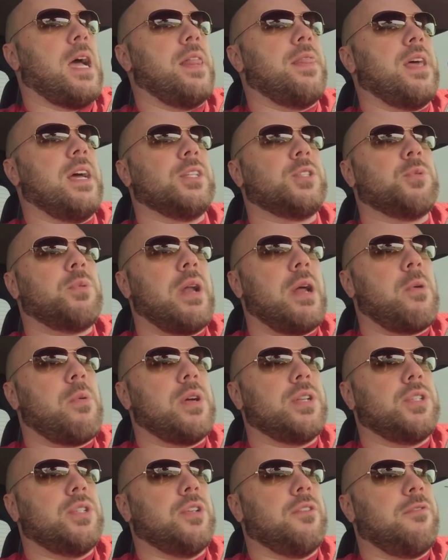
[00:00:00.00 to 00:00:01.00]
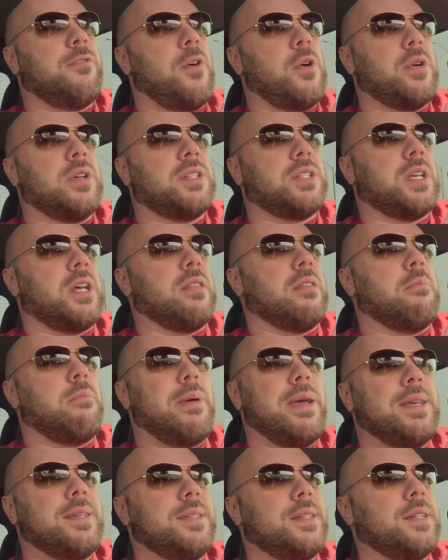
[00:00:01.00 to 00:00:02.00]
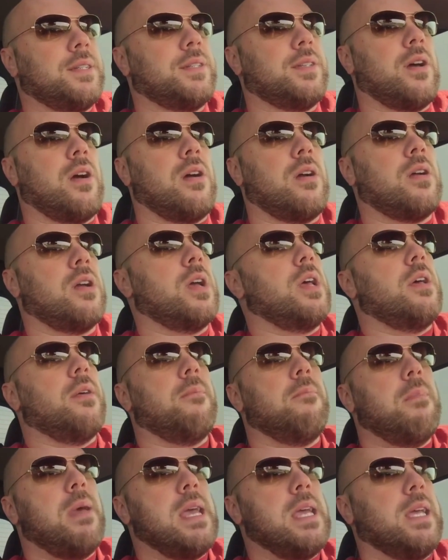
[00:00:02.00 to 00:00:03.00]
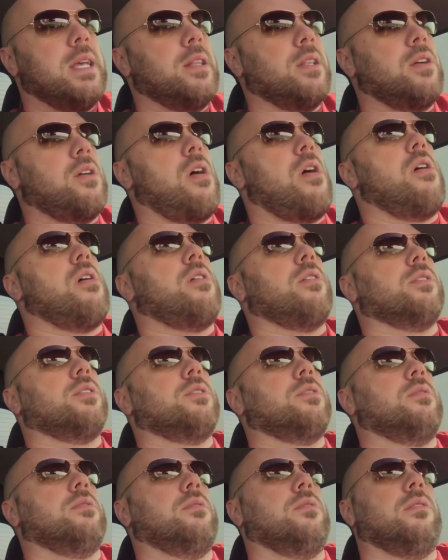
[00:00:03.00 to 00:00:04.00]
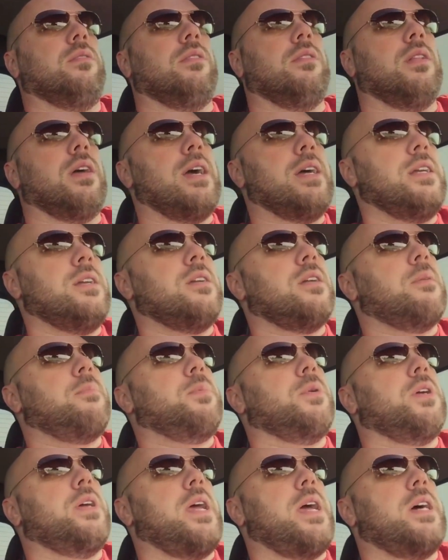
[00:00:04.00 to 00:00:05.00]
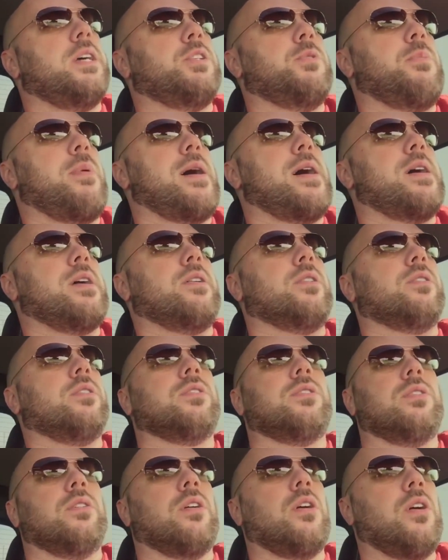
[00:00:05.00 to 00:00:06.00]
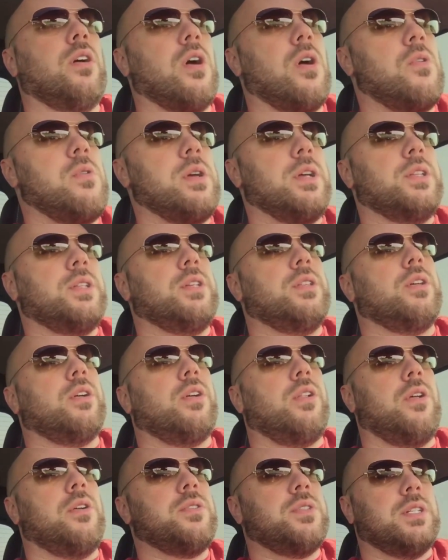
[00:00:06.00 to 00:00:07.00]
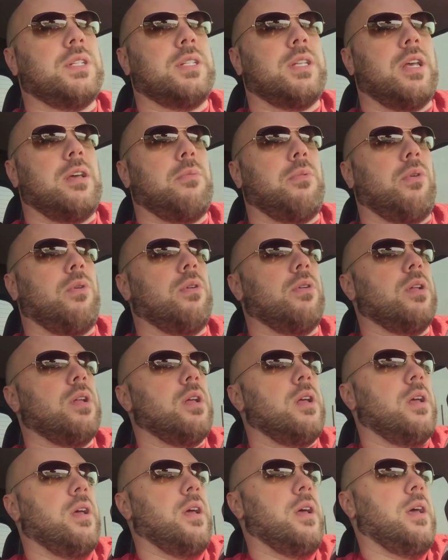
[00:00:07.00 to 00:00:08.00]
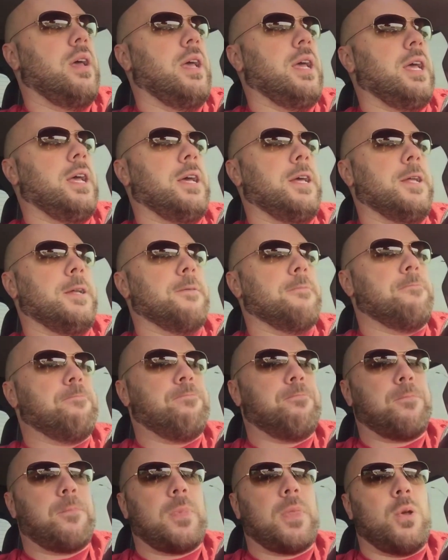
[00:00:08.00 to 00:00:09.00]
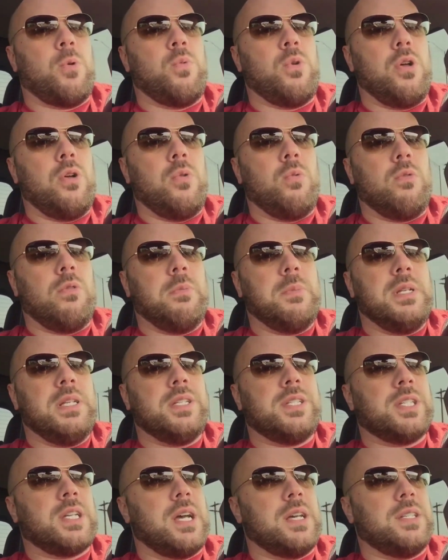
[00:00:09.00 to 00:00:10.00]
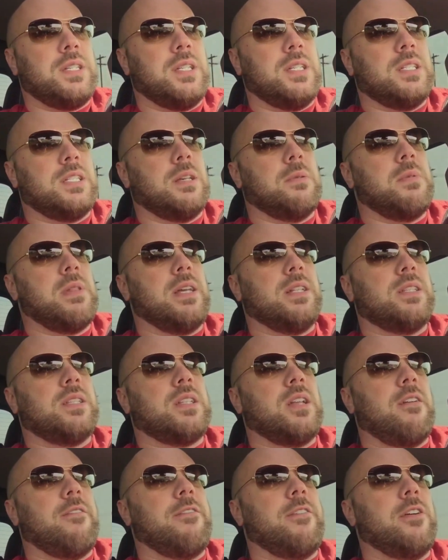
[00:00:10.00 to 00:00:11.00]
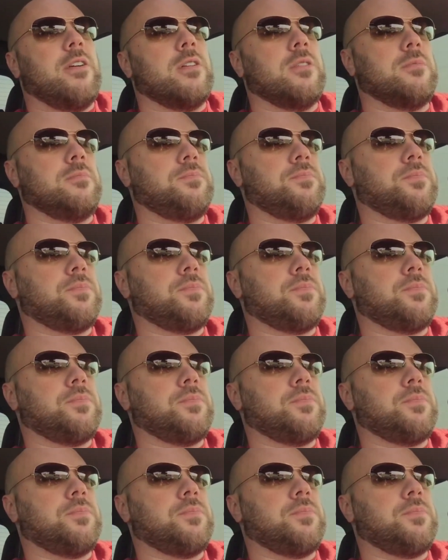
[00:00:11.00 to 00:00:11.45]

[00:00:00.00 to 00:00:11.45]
that's what I want you to focus on. The basics are making the calls, lining up your cash buyers, going to the closing table. And we'll be discussing some of that stuff here